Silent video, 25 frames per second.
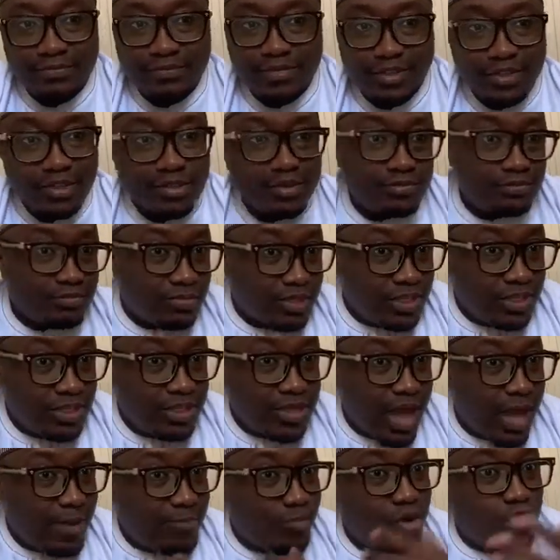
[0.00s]
Me,
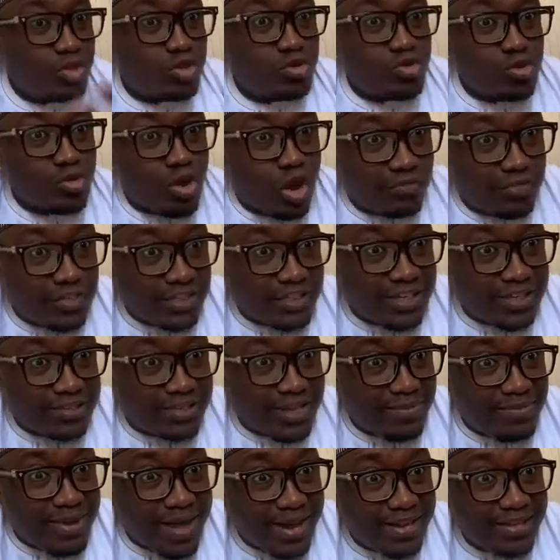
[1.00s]
I'm going to officiate a
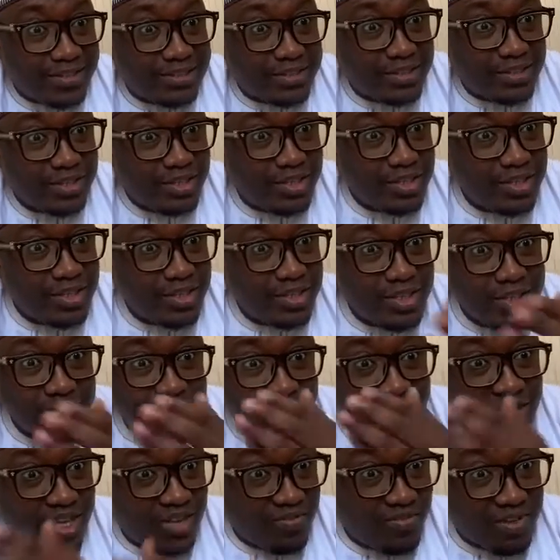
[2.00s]
marriage.
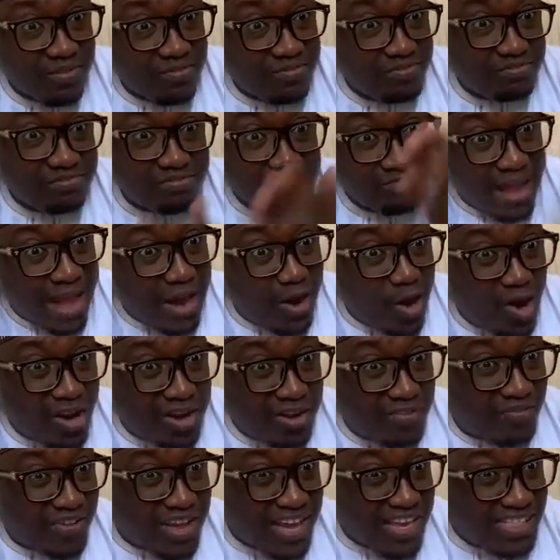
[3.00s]
Even my lorry
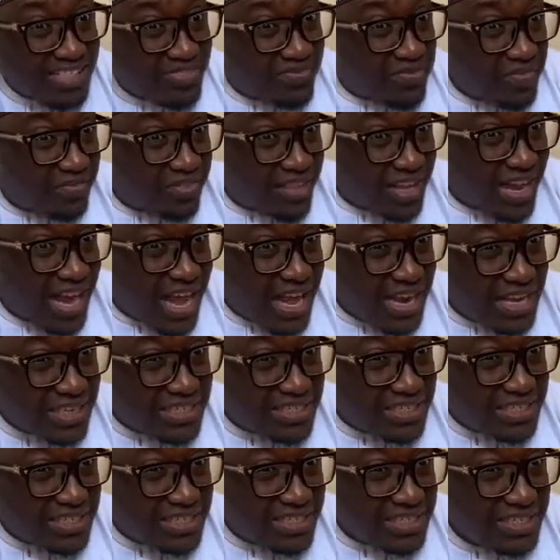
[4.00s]
fare is 50 Ghana
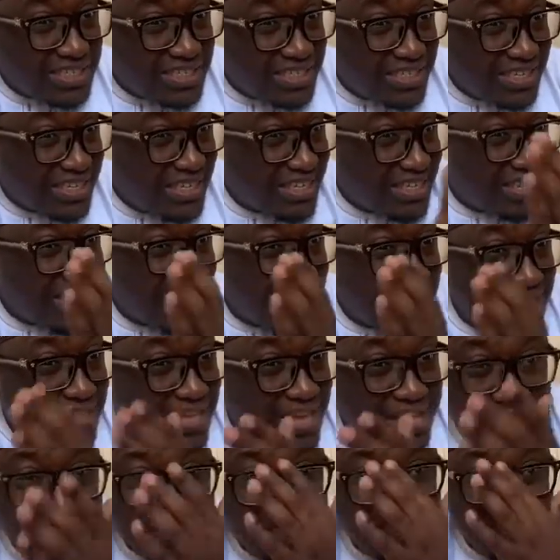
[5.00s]
cedi. And
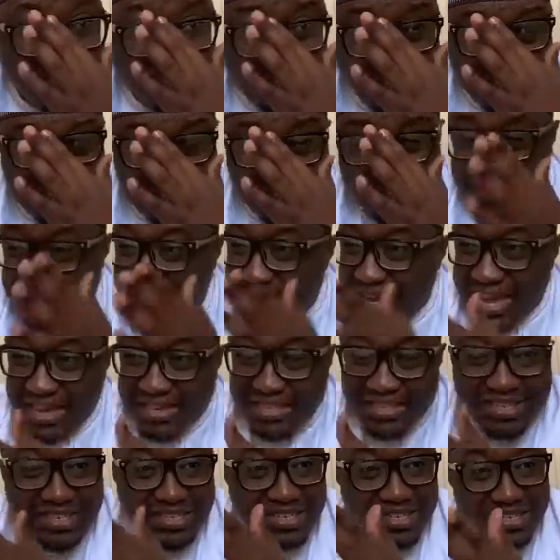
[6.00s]
then there
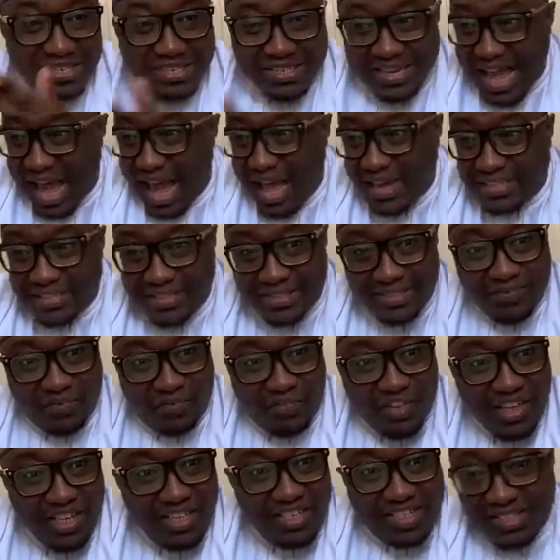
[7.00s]
are
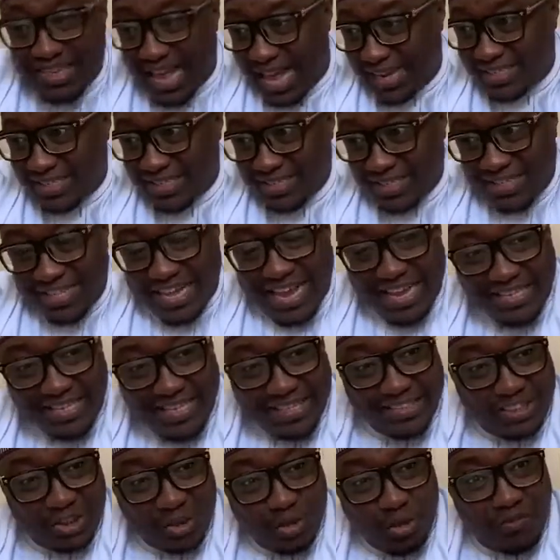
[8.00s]
fees there are
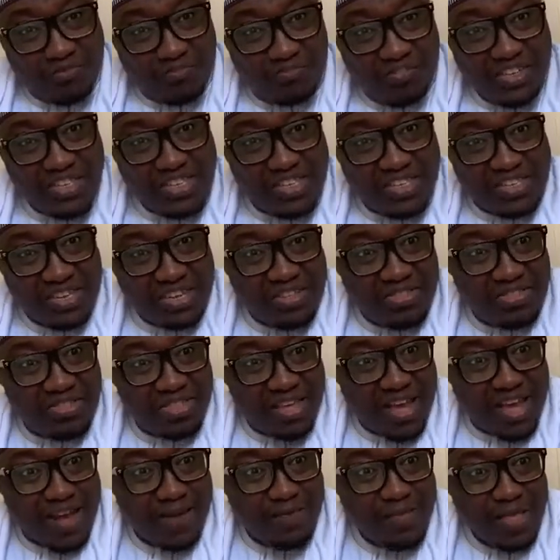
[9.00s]
section of fees in
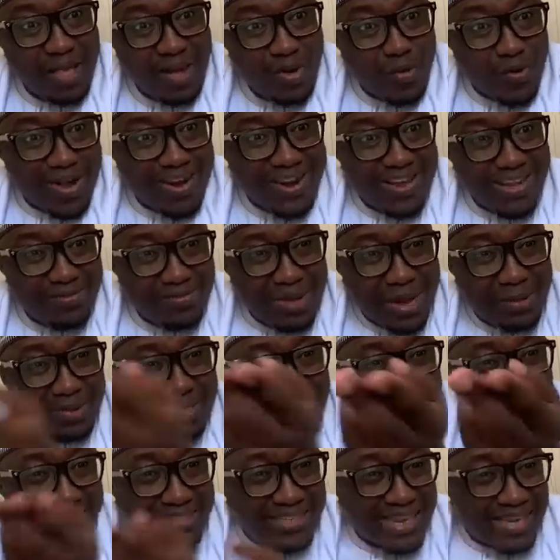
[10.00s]
there where the imam is
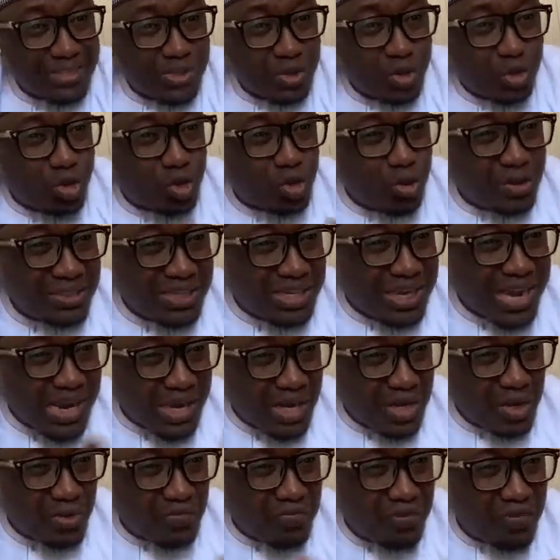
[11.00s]
entitled to 20 Ghana
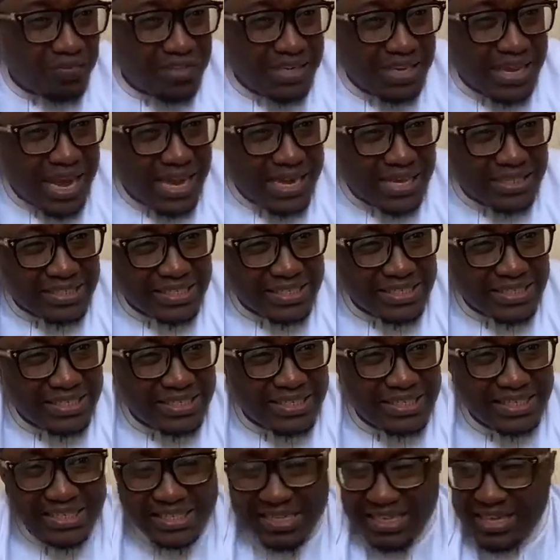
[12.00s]
or 50 Ghana
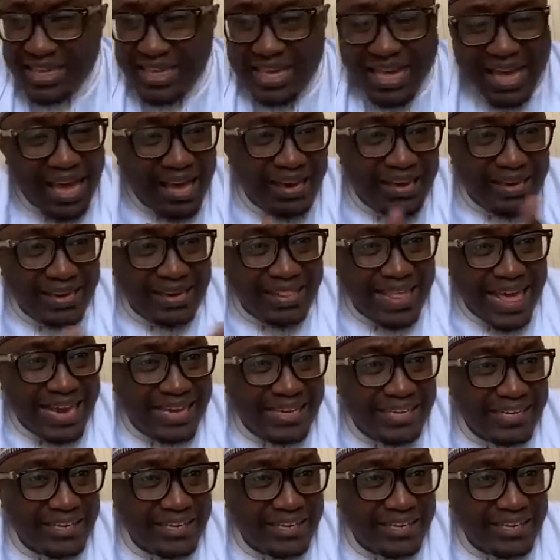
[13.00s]
cedis. And then